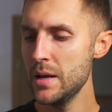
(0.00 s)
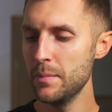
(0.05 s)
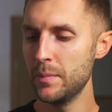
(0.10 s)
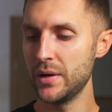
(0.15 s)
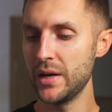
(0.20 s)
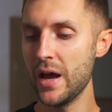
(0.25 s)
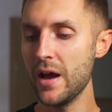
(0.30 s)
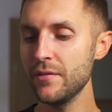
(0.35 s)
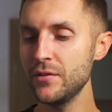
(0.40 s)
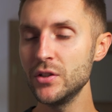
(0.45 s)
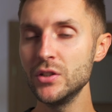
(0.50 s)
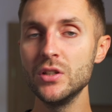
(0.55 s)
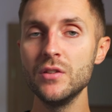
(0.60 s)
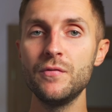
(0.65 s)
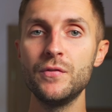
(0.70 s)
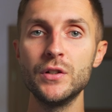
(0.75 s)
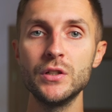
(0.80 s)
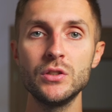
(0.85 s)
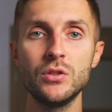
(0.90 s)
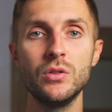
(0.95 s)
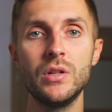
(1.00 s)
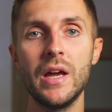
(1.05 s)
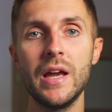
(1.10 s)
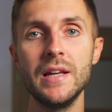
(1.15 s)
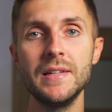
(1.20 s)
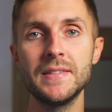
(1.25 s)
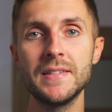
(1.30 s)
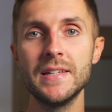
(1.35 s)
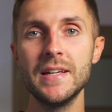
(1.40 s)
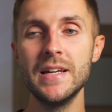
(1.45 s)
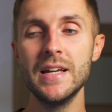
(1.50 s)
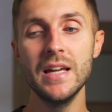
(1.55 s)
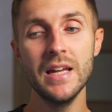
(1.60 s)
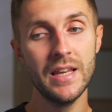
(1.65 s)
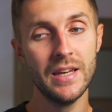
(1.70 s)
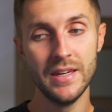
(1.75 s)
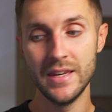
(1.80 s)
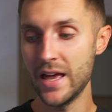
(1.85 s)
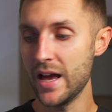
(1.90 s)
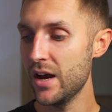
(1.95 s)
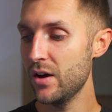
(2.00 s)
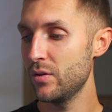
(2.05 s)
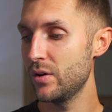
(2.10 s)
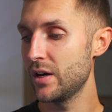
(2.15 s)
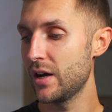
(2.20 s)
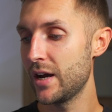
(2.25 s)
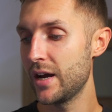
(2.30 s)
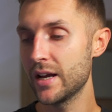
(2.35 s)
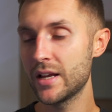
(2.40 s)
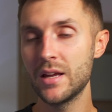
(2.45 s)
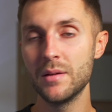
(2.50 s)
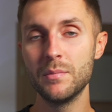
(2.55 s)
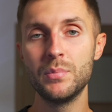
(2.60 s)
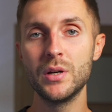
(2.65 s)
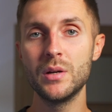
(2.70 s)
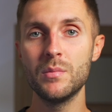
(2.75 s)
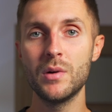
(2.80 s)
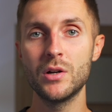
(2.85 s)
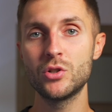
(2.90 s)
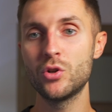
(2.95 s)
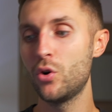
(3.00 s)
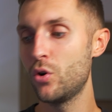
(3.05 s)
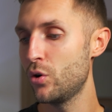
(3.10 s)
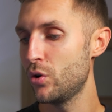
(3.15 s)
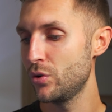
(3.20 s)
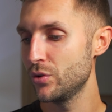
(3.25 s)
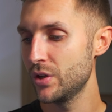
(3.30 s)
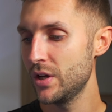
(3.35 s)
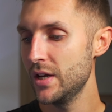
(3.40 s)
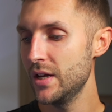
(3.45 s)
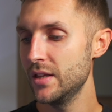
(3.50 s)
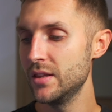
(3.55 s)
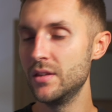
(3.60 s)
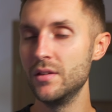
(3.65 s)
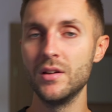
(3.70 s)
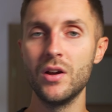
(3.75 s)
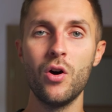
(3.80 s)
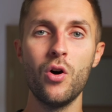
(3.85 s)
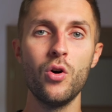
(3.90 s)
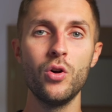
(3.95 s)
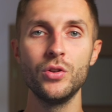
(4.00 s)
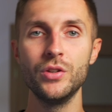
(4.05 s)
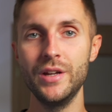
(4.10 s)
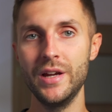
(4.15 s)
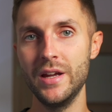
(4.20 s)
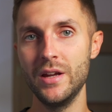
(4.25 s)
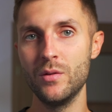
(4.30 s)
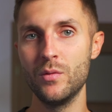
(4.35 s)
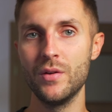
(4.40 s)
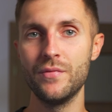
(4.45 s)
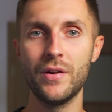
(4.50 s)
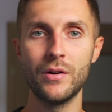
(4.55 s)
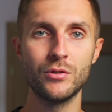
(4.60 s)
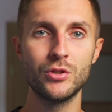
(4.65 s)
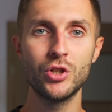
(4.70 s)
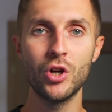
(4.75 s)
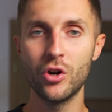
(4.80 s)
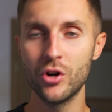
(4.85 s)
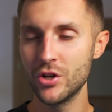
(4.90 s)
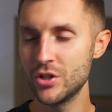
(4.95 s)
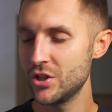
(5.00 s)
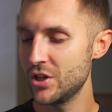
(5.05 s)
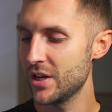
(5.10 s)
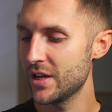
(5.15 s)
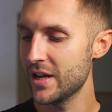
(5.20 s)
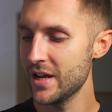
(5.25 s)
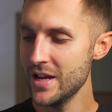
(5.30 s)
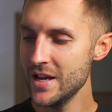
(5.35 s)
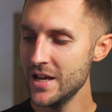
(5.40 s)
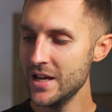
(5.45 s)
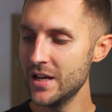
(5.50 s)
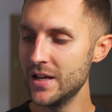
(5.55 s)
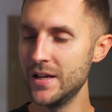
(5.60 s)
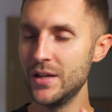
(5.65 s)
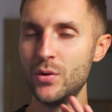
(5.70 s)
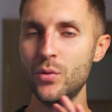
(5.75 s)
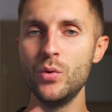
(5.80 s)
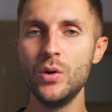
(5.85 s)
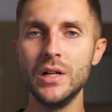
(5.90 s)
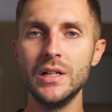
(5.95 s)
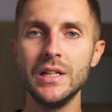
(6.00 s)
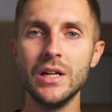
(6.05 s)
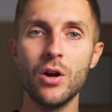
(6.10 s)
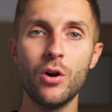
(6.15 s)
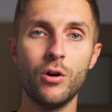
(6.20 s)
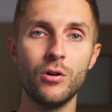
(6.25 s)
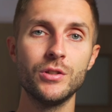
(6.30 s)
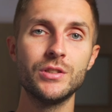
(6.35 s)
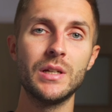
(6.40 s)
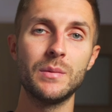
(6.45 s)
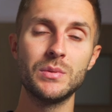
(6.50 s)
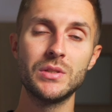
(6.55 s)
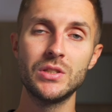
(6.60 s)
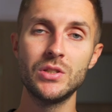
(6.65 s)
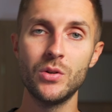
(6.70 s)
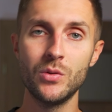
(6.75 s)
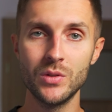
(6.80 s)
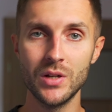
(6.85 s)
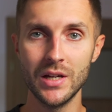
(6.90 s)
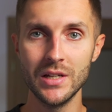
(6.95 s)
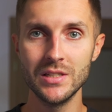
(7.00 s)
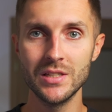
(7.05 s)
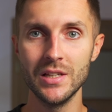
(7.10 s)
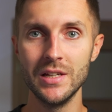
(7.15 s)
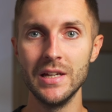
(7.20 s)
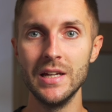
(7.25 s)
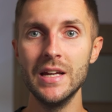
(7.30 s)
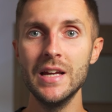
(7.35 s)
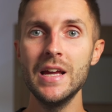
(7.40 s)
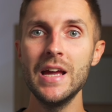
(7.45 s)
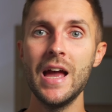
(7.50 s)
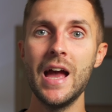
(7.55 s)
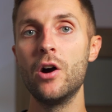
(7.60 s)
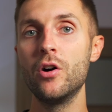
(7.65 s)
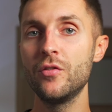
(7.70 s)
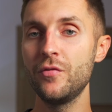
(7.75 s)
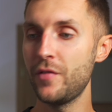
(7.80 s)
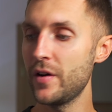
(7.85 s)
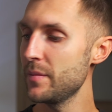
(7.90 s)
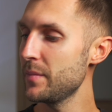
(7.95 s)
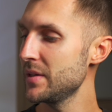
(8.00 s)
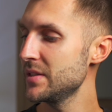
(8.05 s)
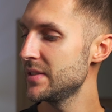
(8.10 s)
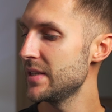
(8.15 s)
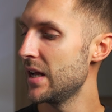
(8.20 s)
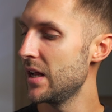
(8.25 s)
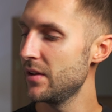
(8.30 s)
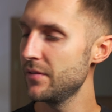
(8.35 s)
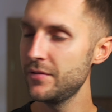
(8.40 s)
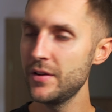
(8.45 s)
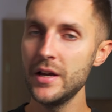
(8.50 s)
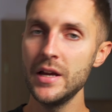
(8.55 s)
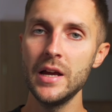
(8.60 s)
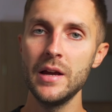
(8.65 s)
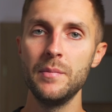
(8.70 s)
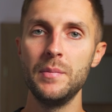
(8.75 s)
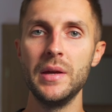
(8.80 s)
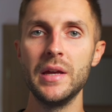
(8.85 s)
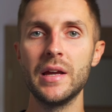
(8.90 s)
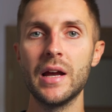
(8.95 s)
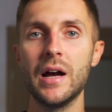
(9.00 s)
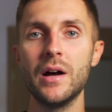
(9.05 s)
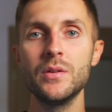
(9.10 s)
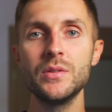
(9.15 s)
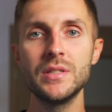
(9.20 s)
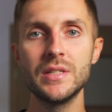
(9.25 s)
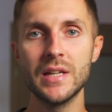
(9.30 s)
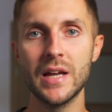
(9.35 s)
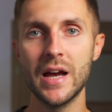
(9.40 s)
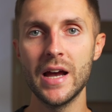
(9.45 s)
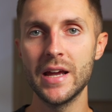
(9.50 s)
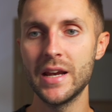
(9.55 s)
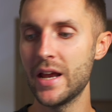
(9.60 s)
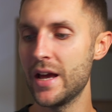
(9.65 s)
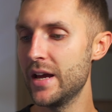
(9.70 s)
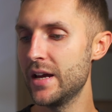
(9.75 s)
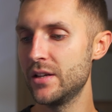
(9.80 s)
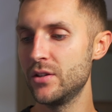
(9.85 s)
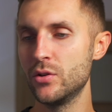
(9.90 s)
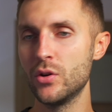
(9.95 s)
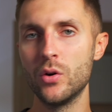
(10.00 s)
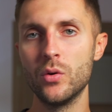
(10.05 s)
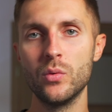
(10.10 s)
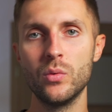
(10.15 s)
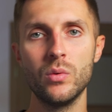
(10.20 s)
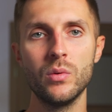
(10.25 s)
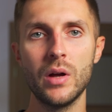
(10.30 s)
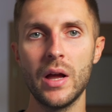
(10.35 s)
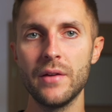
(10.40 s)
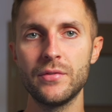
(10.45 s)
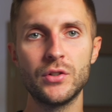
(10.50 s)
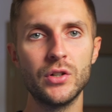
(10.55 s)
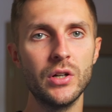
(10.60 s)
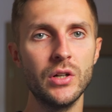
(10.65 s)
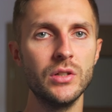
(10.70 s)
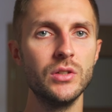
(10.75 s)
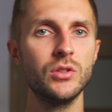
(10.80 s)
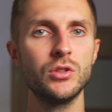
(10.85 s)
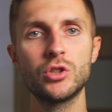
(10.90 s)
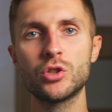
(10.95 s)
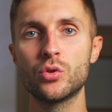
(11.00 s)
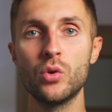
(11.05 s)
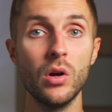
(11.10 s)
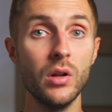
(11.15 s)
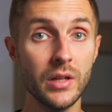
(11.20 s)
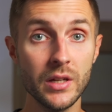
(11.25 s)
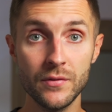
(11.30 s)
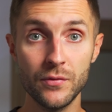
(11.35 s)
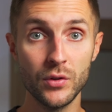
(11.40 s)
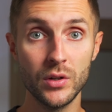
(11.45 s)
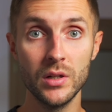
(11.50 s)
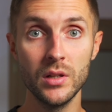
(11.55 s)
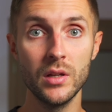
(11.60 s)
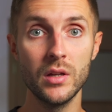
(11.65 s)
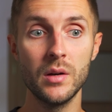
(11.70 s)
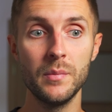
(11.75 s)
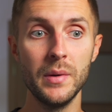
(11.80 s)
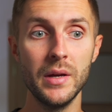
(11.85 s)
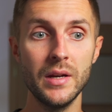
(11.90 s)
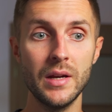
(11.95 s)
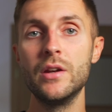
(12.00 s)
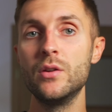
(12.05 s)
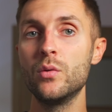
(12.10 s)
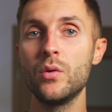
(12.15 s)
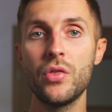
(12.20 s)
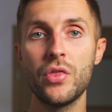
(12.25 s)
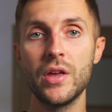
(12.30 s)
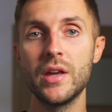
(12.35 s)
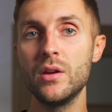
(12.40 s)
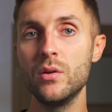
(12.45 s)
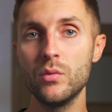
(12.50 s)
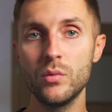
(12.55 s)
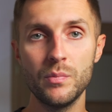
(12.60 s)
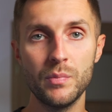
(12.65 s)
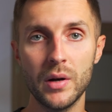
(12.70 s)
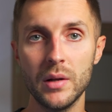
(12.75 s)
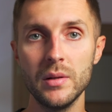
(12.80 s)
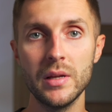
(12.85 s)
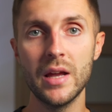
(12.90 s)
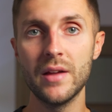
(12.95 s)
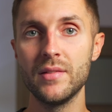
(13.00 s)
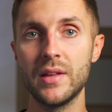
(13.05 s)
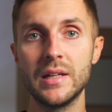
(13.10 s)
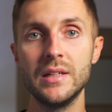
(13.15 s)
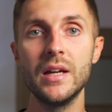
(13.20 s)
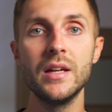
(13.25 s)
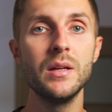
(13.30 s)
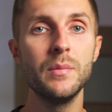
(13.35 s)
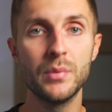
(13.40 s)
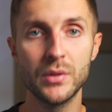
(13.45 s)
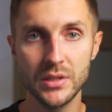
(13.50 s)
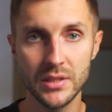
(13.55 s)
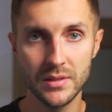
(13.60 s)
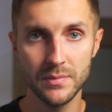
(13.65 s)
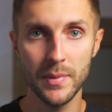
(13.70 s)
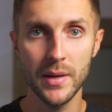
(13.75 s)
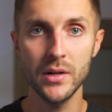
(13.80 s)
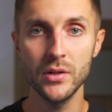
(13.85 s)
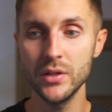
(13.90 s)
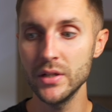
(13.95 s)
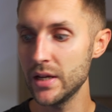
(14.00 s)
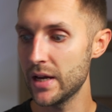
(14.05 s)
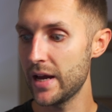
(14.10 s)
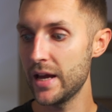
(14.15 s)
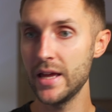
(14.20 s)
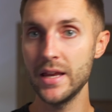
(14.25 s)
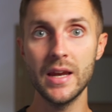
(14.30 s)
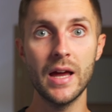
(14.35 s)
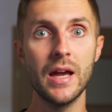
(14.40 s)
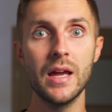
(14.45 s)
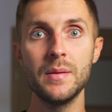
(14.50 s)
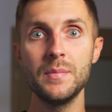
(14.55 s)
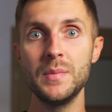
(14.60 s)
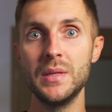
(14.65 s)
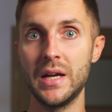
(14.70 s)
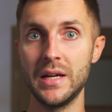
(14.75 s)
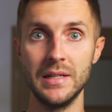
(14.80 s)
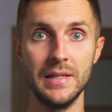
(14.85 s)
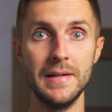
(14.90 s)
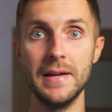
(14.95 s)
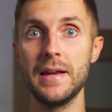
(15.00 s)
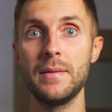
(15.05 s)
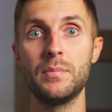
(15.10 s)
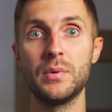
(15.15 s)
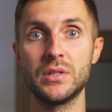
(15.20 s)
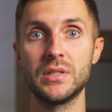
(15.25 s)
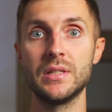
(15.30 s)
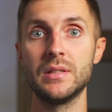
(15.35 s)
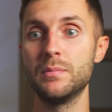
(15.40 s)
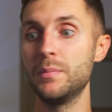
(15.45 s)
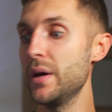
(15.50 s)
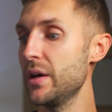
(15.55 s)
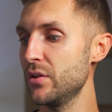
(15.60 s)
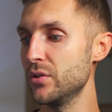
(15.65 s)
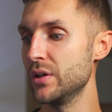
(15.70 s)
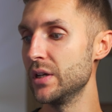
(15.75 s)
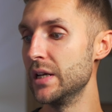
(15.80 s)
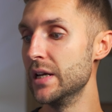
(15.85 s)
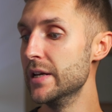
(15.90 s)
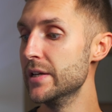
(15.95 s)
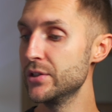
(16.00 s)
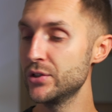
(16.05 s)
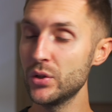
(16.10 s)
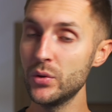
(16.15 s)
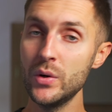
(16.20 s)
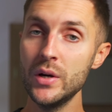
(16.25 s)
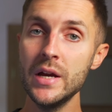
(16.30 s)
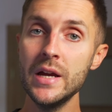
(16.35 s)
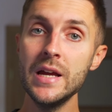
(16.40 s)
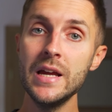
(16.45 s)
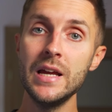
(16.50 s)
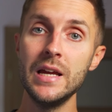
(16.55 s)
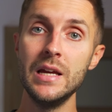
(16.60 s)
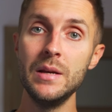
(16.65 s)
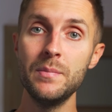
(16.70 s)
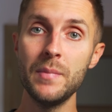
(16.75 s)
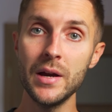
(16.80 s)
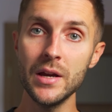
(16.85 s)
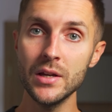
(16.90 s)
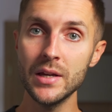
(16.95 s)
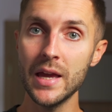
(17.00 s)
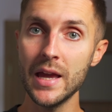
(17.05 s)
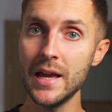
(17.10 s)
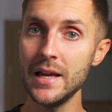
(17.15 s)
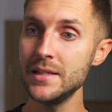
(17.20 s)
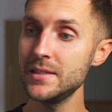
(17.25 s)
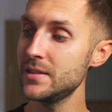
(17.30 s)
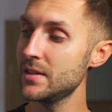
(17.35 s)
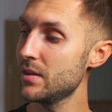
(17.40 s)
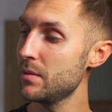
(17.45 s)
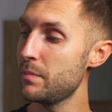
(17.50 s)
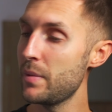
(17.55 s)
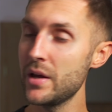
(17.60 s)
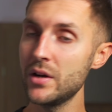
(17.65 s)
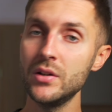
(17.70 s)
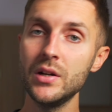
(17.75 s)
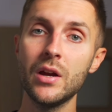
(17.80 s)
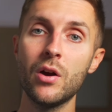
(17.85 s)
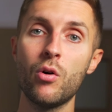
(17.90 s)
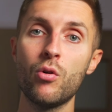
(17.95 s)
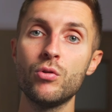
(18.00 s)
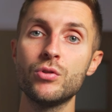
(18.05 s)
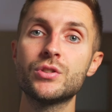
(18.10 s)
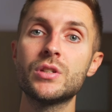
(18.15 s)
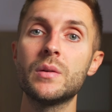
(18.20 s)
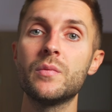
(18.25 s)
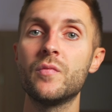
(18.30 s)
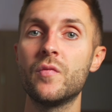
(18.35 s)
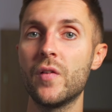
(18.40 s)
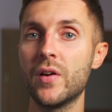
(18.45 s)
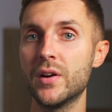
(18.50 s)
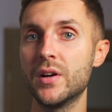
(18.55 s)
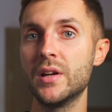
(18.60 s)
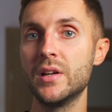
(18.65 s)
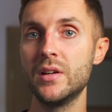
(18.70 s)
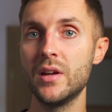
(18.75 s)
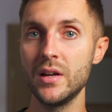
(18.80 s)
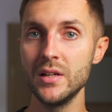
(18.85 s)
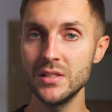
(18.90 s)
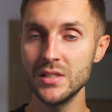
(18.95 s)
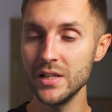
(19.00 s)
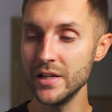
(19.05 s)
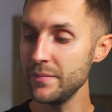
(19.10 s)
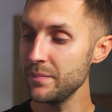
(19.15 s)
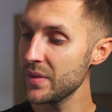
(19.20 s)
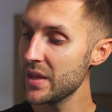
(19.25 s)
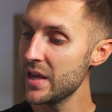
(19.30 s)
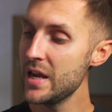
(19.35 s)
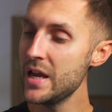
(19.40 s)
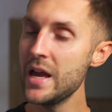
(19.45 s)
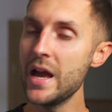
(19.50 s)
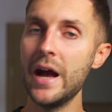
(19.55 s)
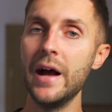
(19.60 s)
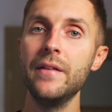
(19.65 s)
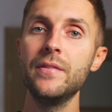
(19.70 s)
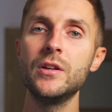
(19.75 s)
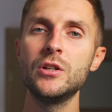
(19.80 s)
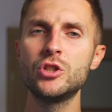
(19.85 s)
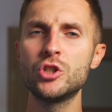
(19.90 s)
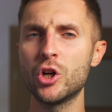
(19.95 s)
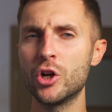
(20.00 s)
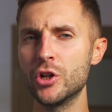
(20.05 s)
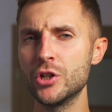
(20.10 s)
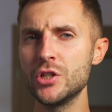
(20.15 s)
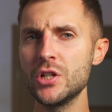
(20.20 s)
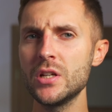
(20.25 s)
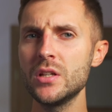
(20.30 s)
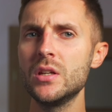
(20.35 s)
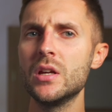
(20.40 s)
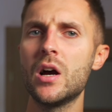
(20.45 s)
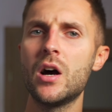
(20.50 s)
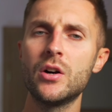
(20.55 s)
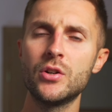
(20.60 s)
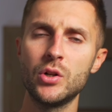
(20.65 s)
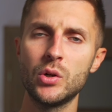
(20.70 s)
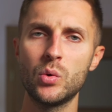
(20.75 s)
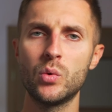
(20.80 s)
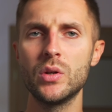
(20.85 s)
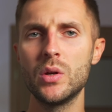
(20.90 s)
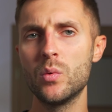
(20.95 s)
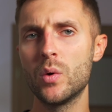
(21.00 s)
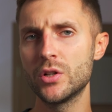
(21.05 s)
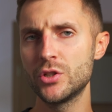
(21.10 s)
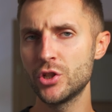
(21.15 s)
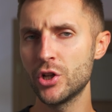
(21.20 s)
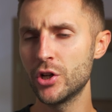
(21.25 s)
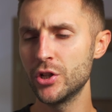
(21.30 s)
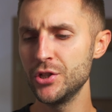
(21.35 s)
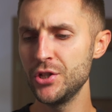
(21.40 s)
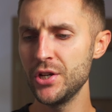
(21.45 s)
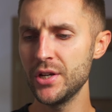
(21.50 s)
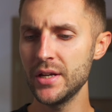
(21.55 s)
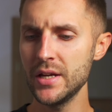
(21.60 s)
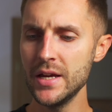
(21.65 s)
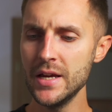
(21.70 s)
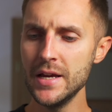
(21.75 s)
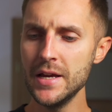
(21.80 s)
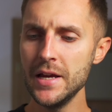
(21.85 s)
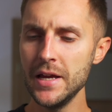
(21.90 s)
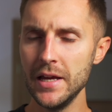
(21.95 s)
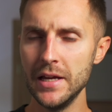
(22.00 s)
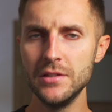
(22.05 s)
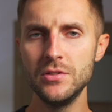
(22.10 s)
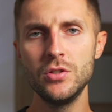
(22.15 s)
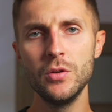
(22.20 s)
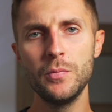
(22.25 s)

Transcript: But after the first two days, now I can pretty much hold the whole day without charging. It really holds up so nicely. I would find myself being outside and, you know, after scrolling for a little bit, and you would think you would probably have like ninety percent battery, and I am ninety-nine percent battery. So in my case, the battery holds up very nicely, and the charging, the one hundred twenty watt charging, it's